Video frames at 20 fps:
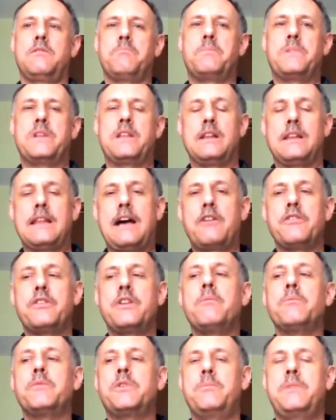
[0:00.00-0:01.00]
but it allowed
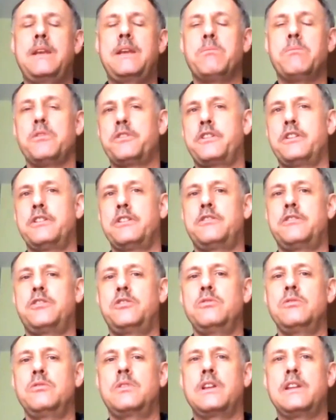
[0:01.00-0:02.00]
them to be able to
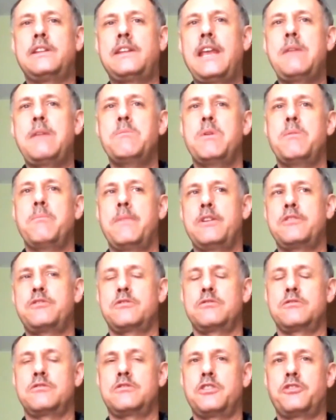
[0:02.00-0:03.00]
do containment
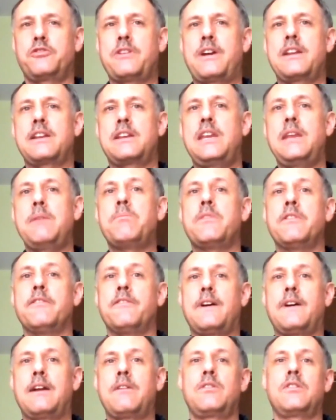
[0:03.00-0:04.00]
measures to try to keep the
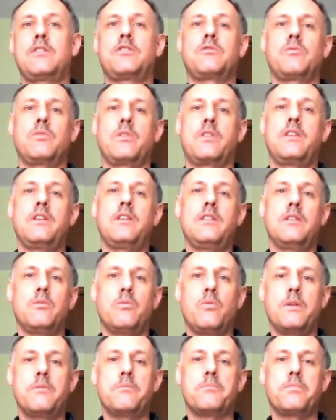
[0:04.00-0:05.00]
virus within the
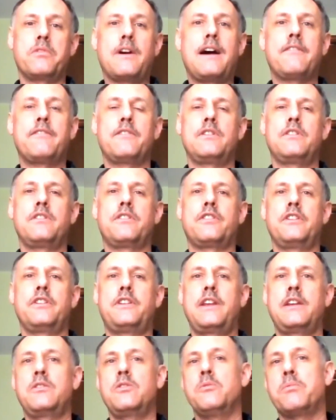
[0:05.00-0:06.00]
one province, the
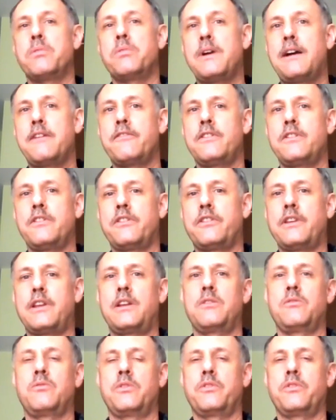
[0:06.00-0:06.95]
Daegu province, that